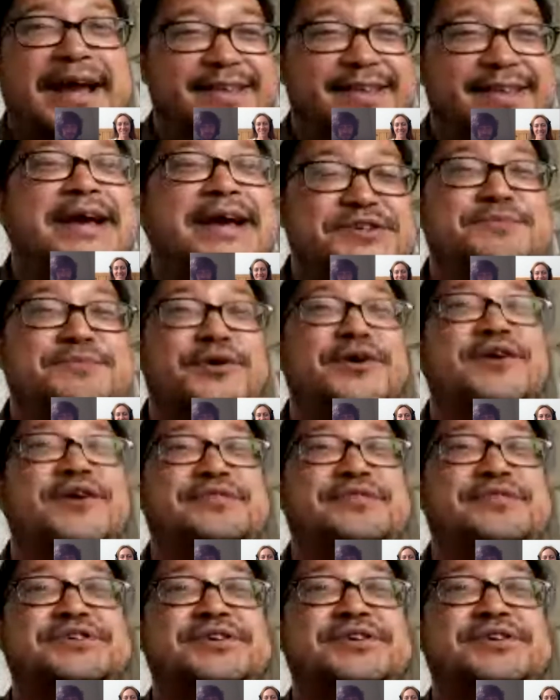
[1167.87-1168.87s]

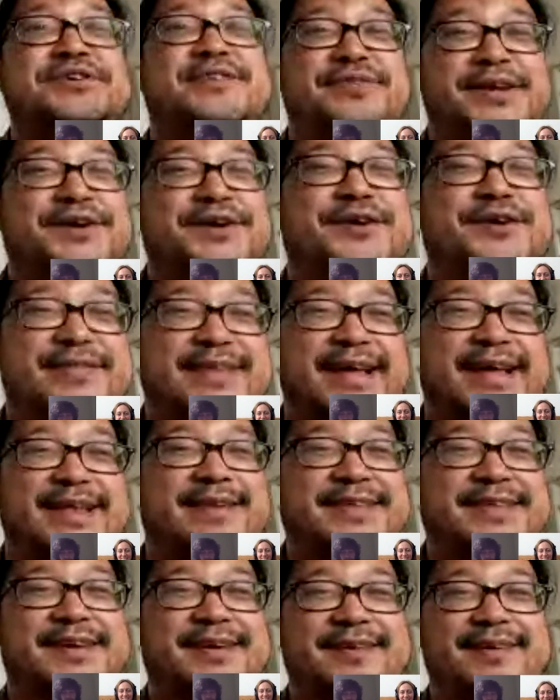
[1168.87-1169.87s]
it's actually more efficient to
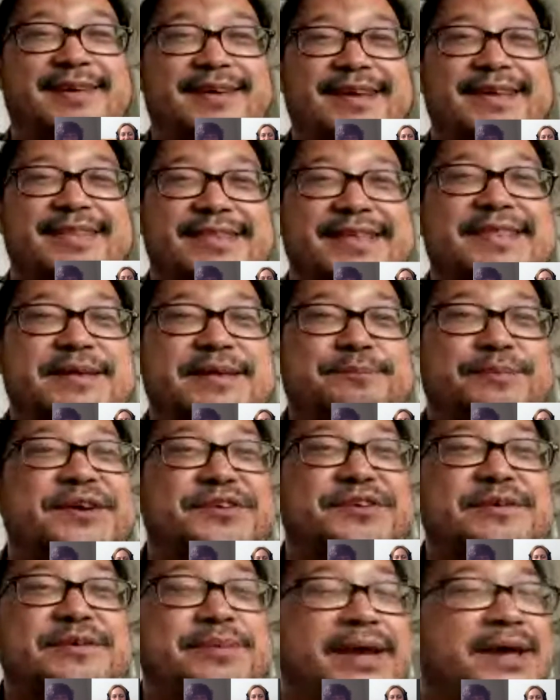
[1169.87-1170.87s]
finger on that thing
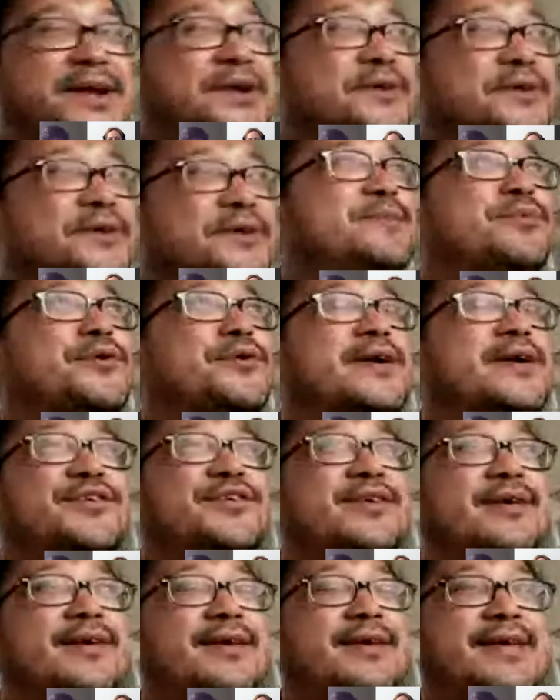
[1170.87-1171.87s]
because the
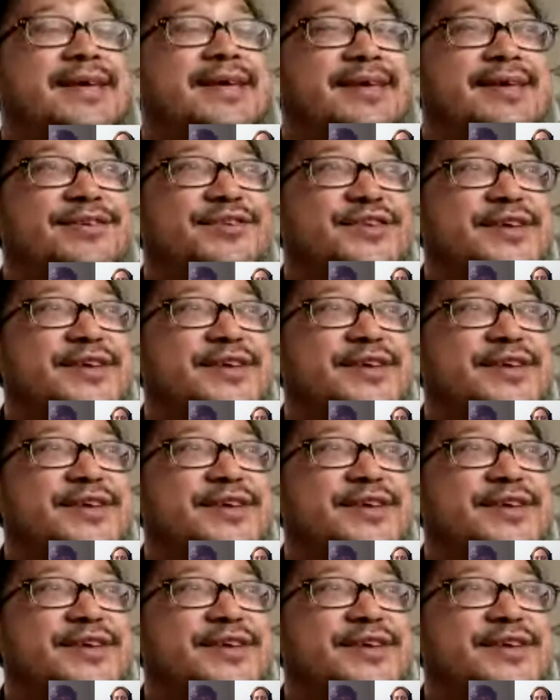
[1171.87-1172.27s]
piano keyboard